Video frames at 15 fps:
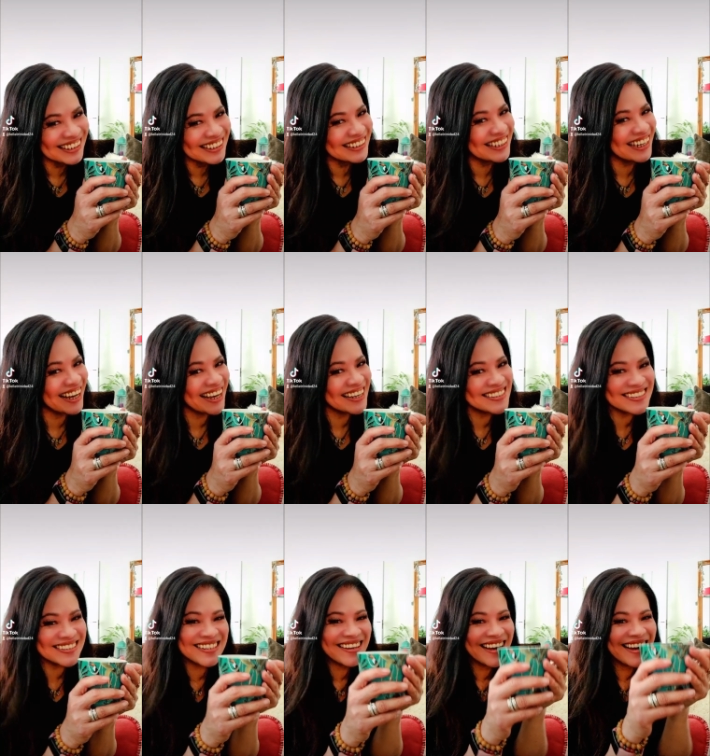
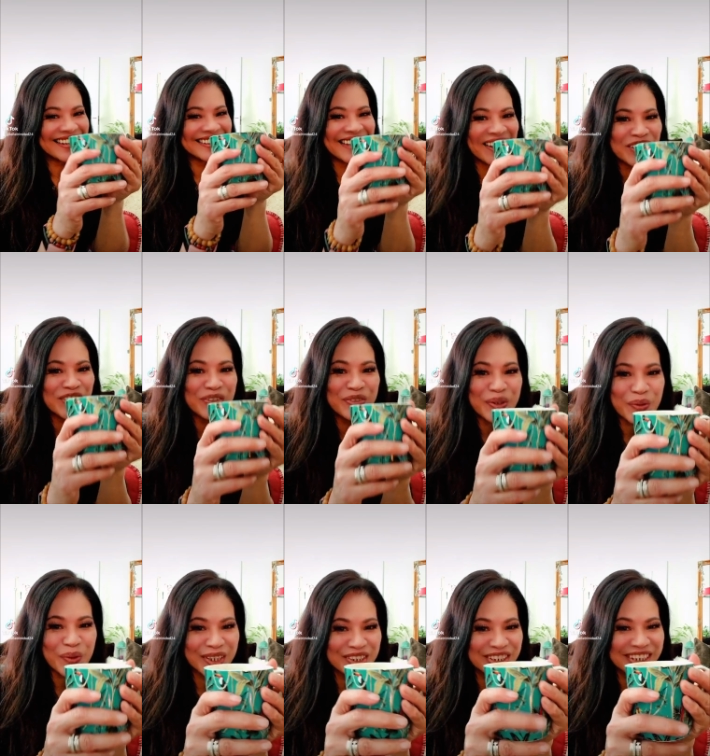Guys, thank you for
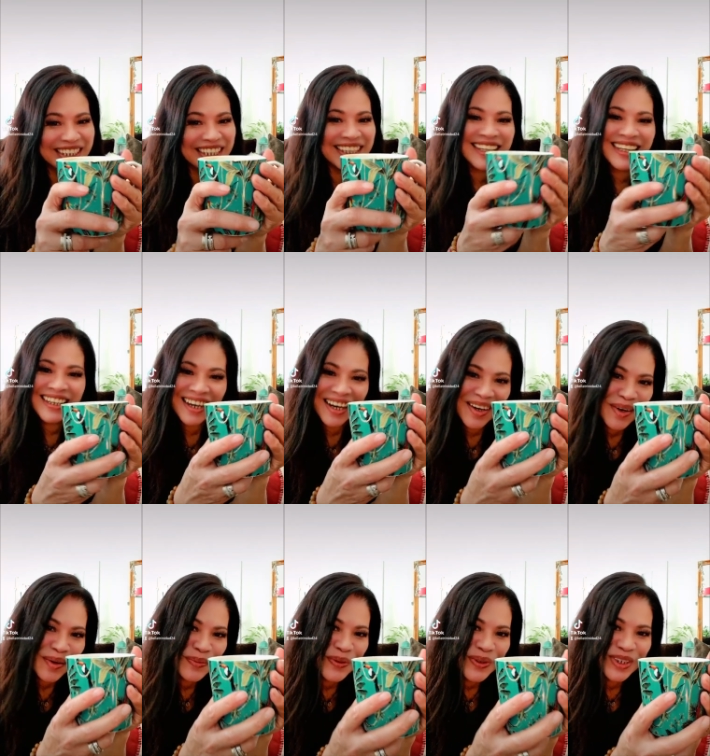watching. I
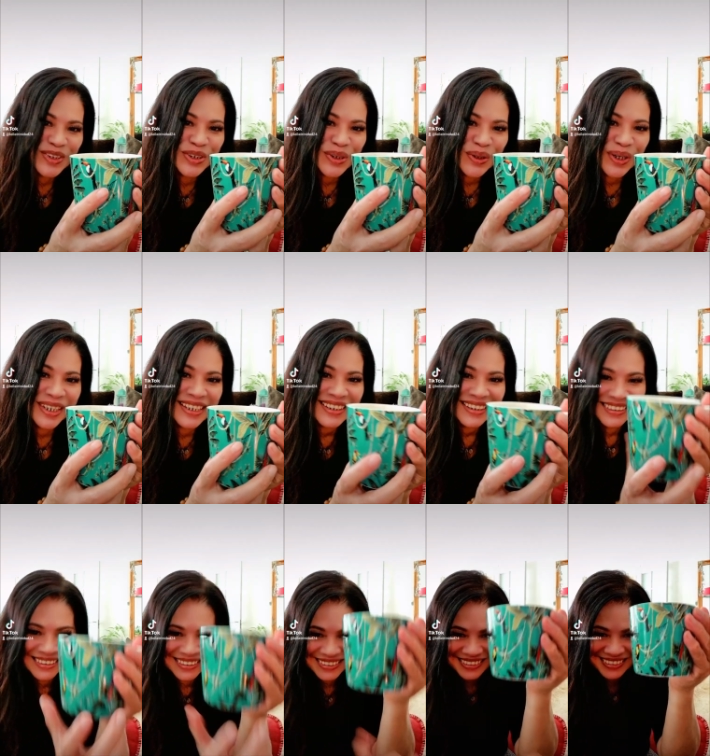hope you enjoyed it.
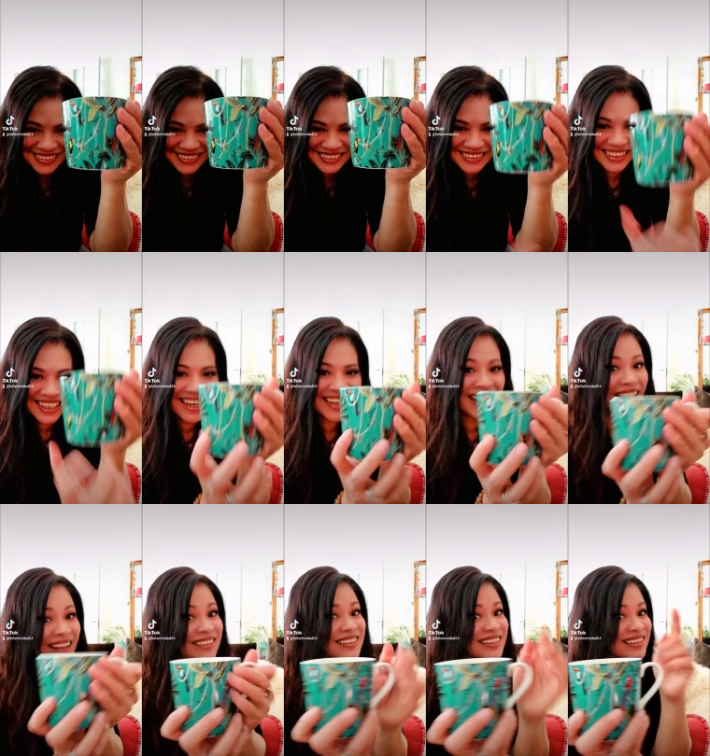And
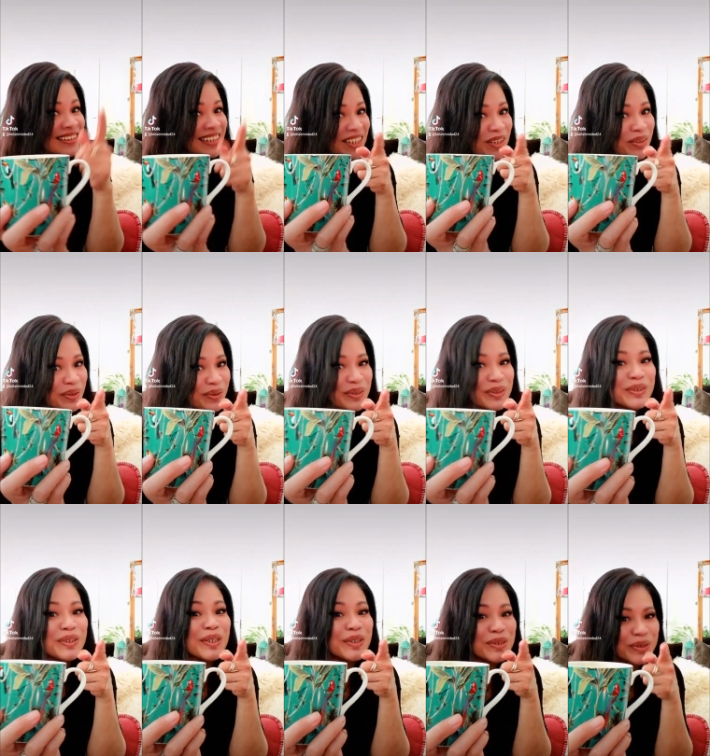I'll see you
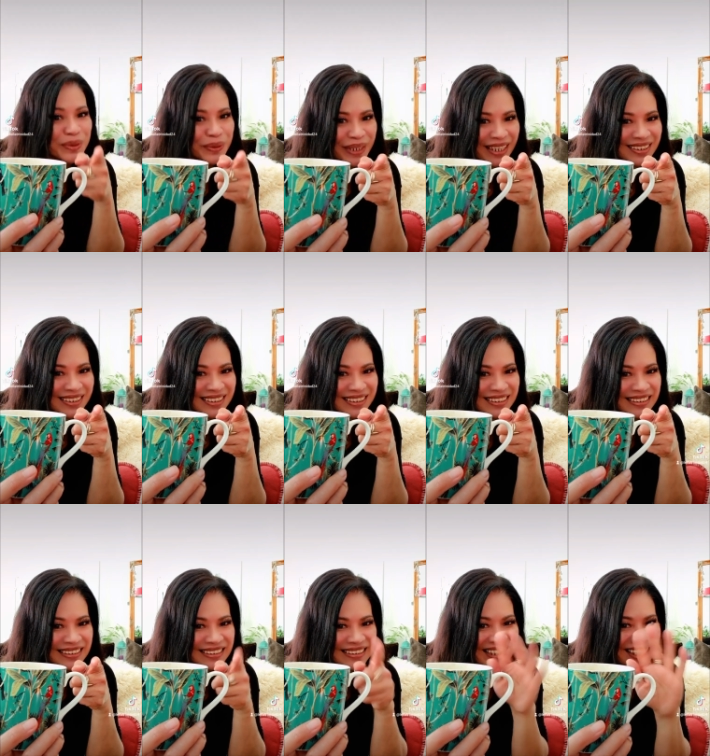the soonest.
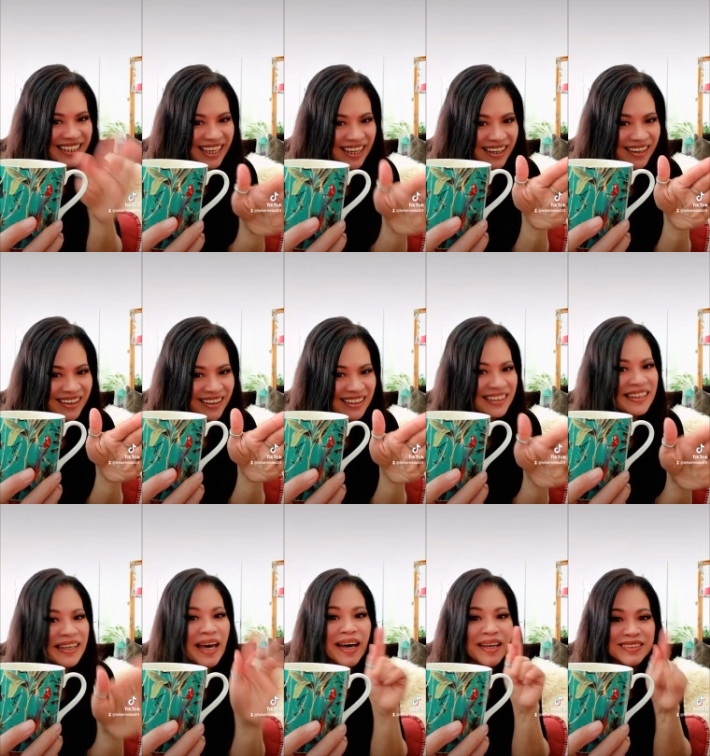Take care
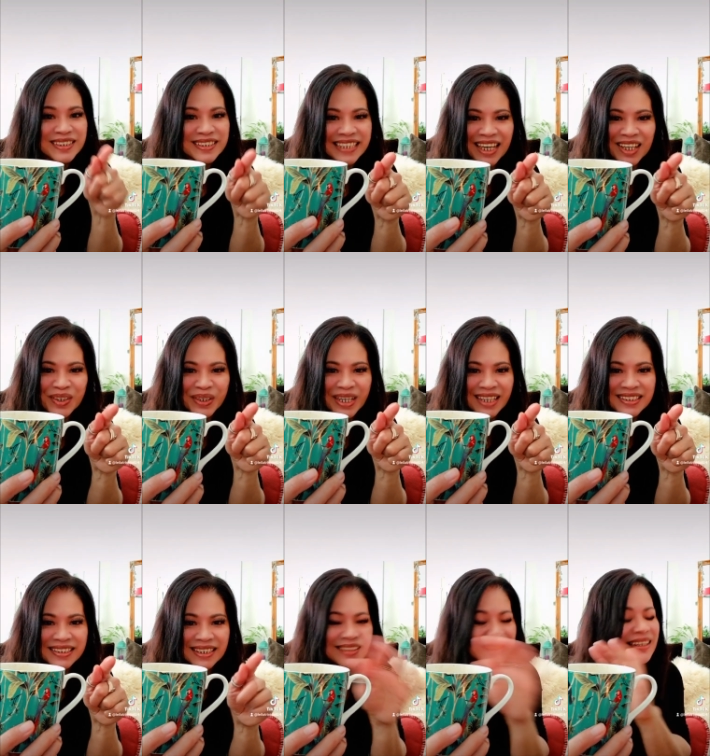and stay
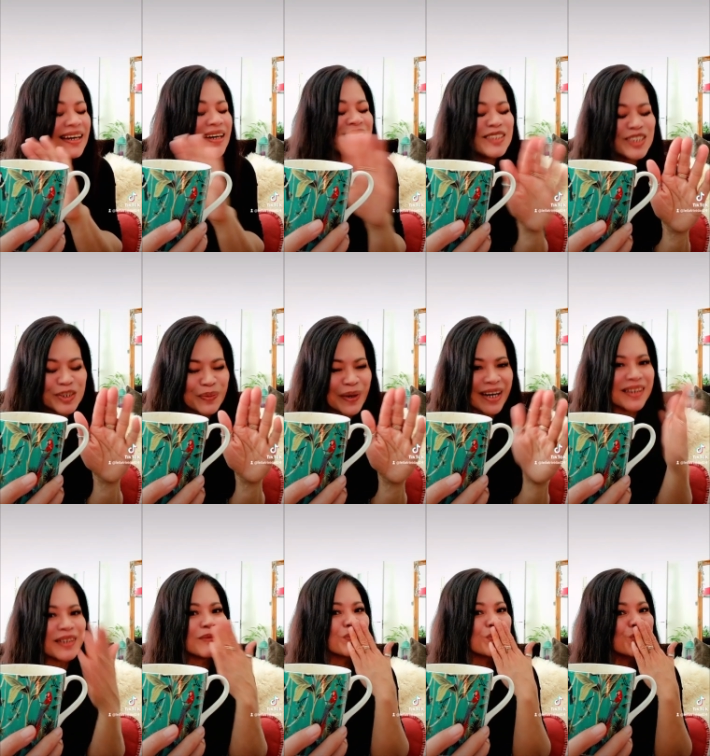connected and
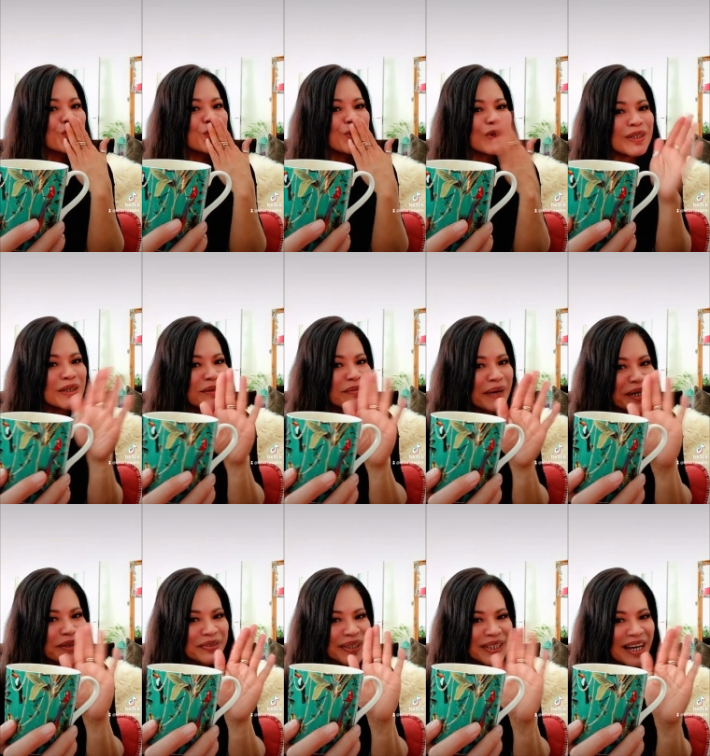inspired. Bye
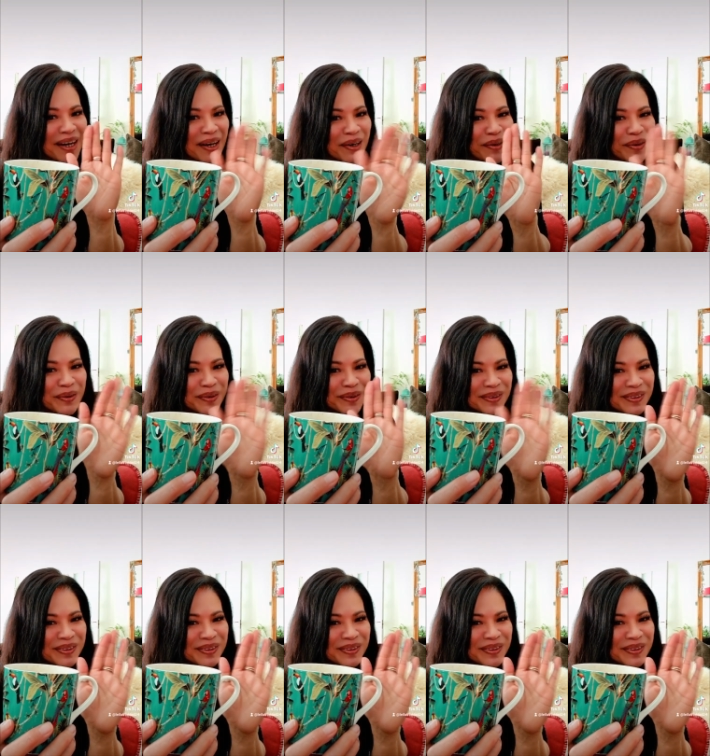for now.